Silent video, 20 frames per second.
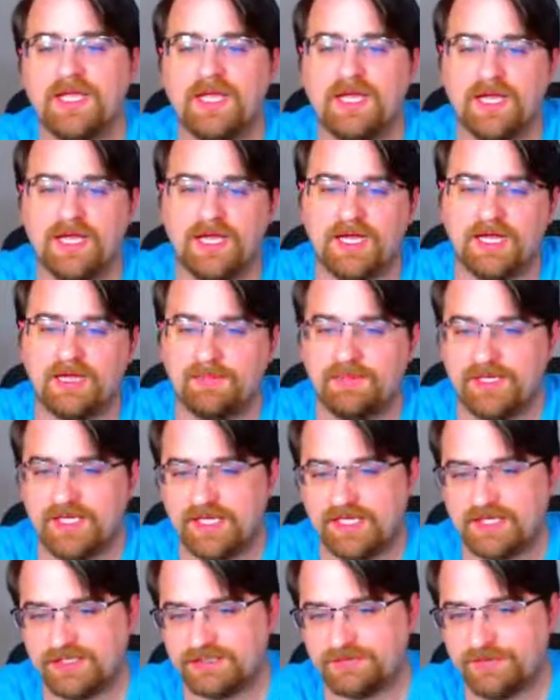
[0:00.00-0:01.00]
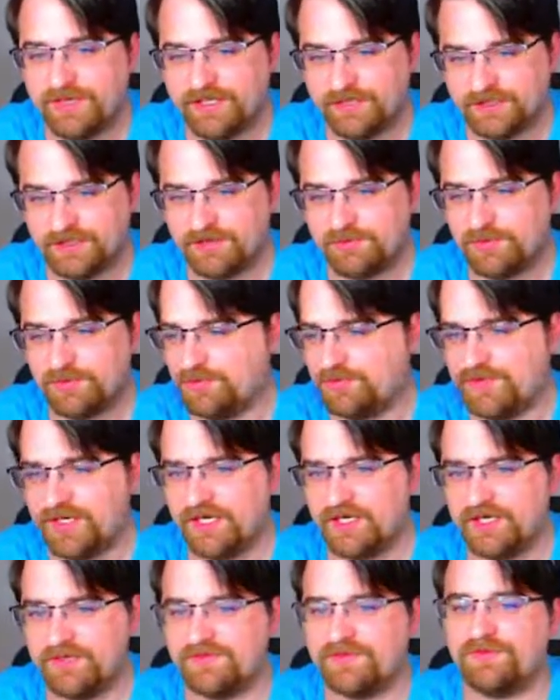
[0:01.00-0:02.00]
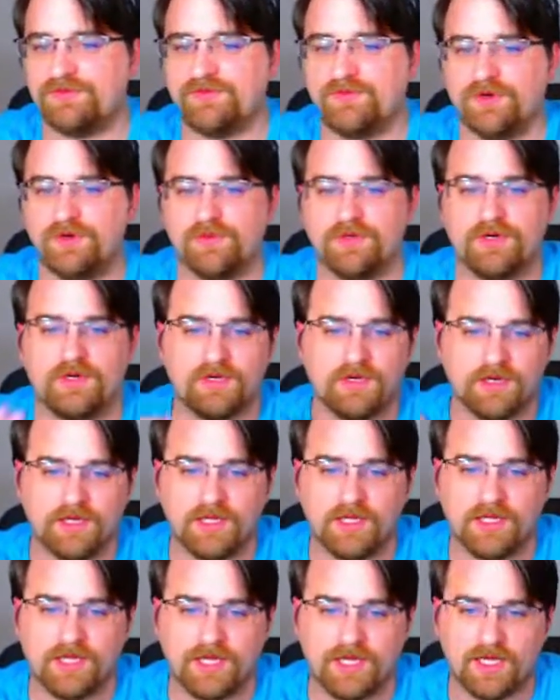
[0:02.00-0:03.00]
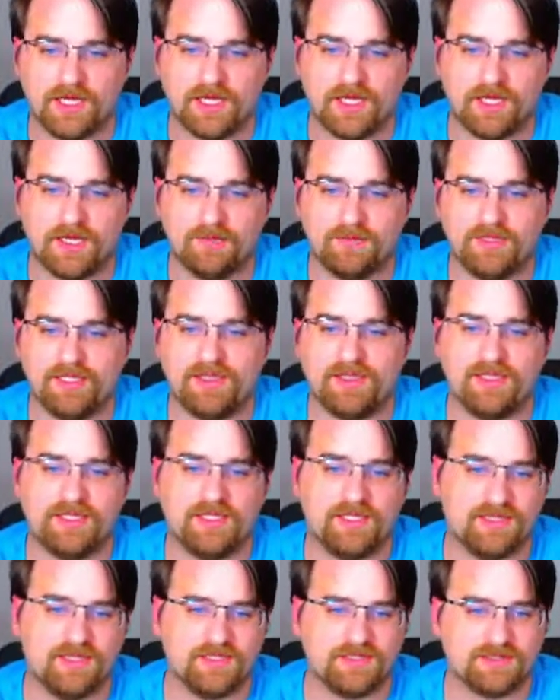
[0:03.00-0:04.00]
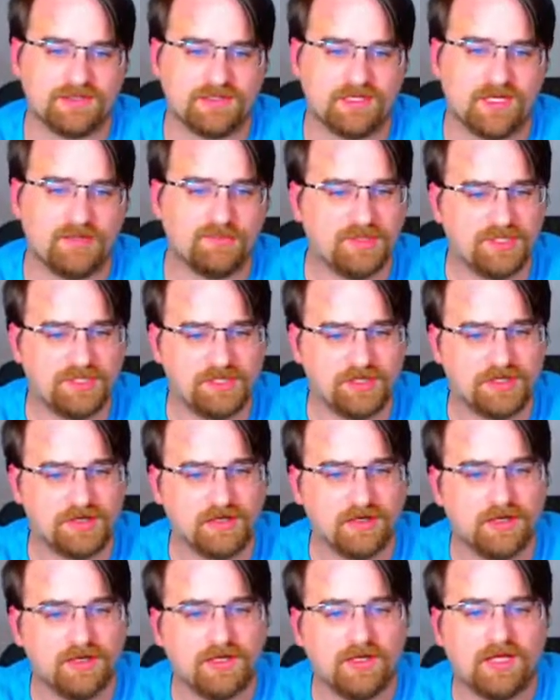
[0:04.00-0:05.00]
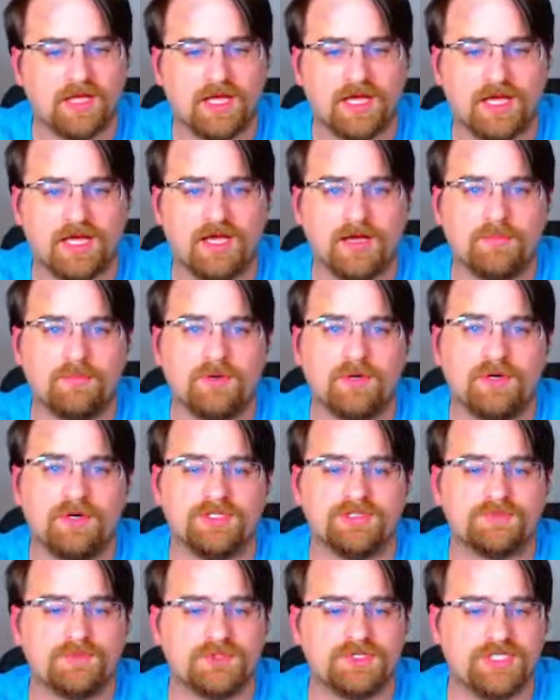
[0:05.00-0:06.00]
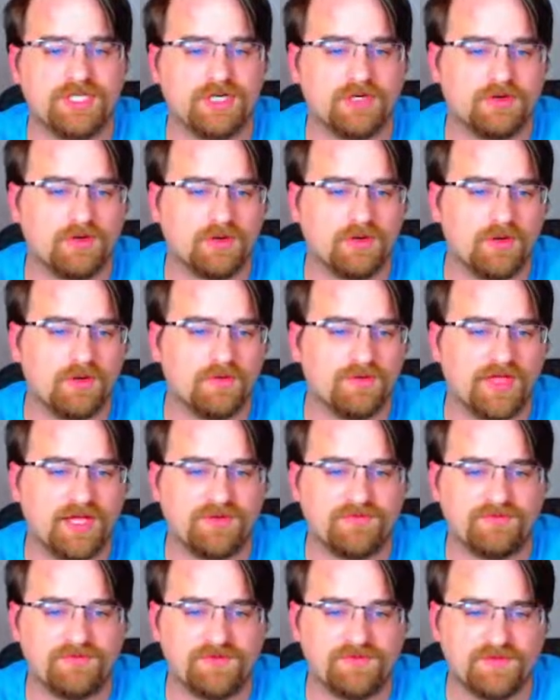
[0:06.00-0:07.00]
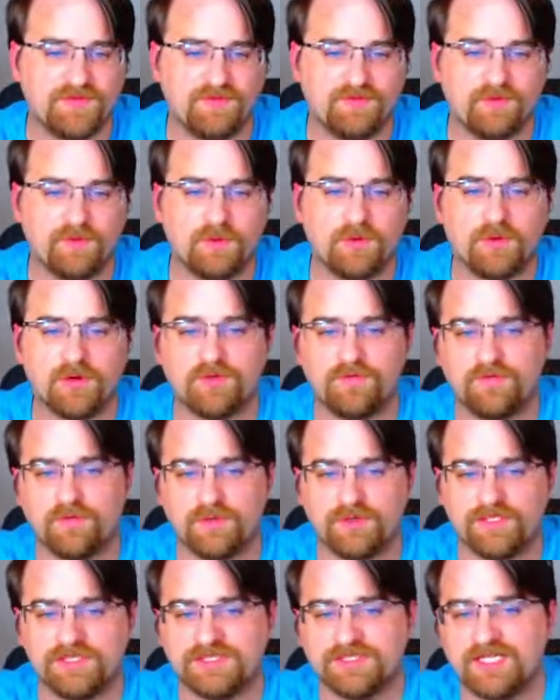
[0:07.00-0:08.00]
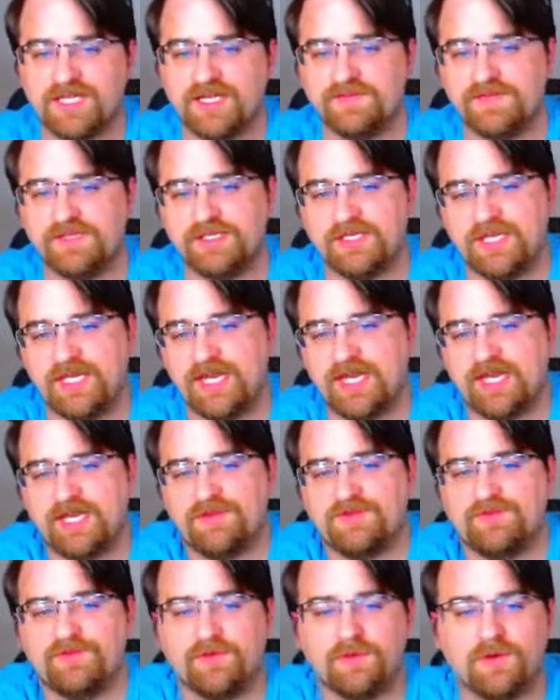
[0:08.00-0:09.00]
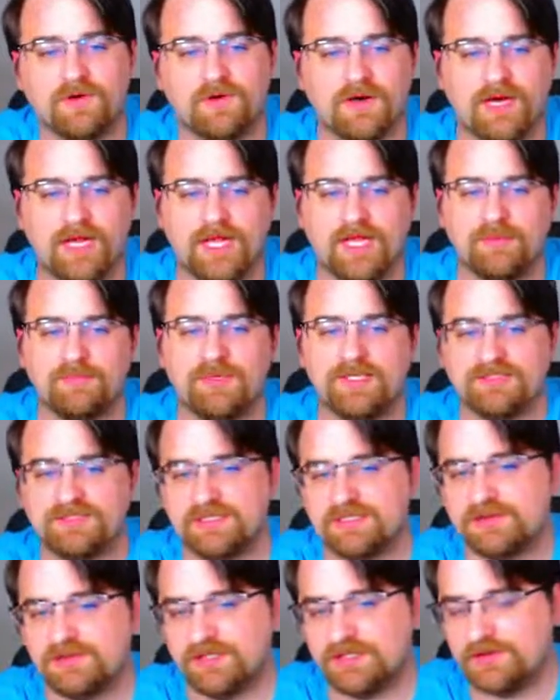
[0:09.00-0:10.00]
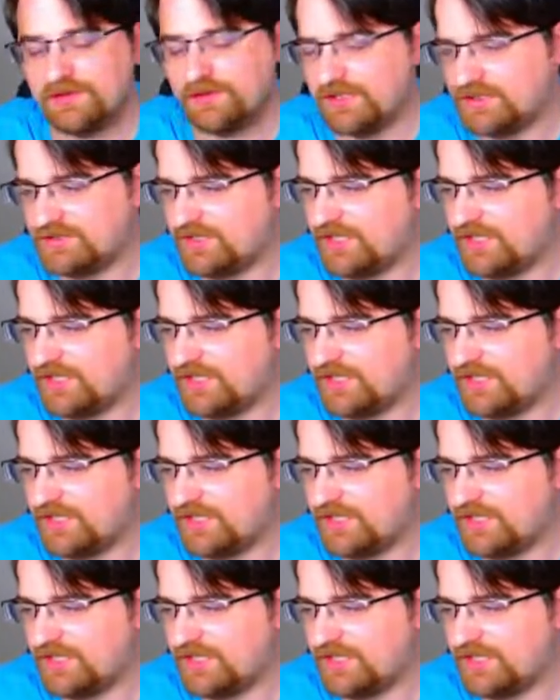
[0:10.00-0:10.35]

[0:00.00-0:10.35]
and expected to move down even further in this coming year. Earnings per share growth at 54, 47, 84, and basically is